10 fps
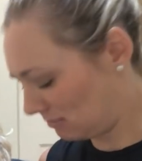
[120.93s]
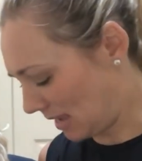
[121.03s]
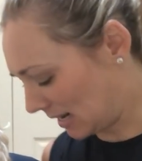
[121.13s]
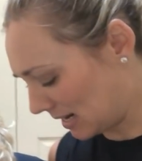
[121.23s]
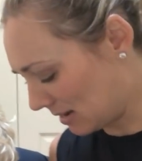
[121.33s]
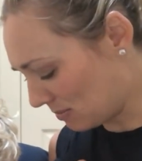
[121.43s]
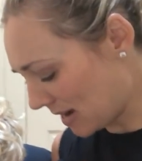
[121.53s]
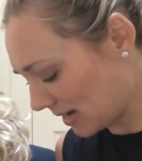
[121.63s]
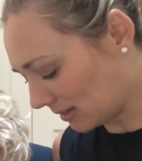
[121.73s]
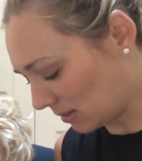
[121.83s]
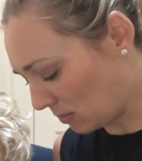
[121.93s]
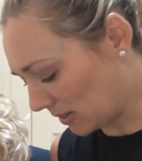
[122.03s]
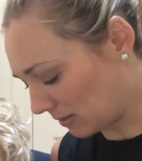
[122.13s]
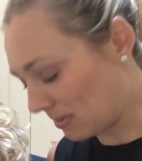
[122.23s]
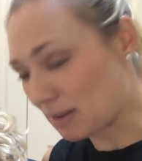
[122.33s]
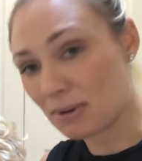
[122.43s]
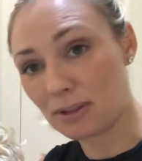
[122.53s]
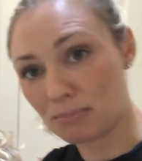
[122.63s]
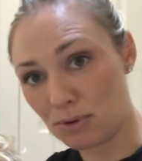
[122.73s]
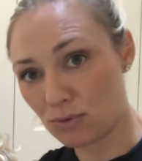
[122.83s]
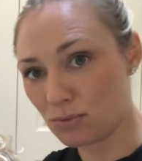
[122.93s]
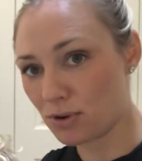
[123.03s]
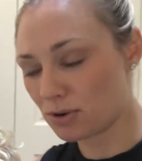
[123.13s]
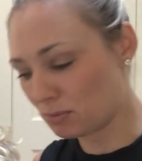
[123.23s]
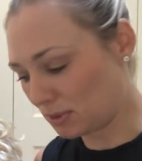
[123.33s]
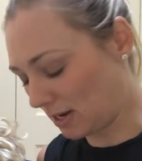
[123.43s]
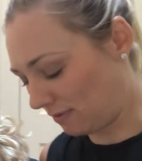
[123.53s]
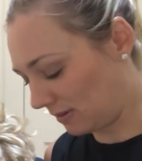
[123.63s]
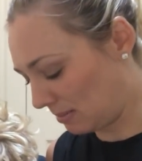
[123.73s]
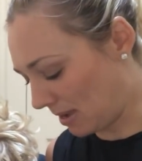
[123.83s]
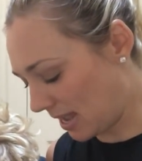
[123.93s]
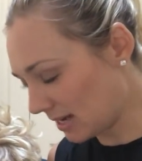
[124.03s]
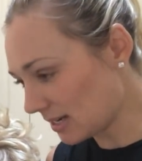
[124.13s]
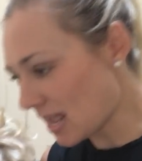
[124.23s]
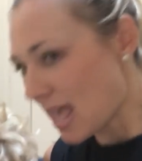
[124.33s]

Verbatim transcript: that anyway, because it's a waste of money. But the mineral water, it was definitely banned.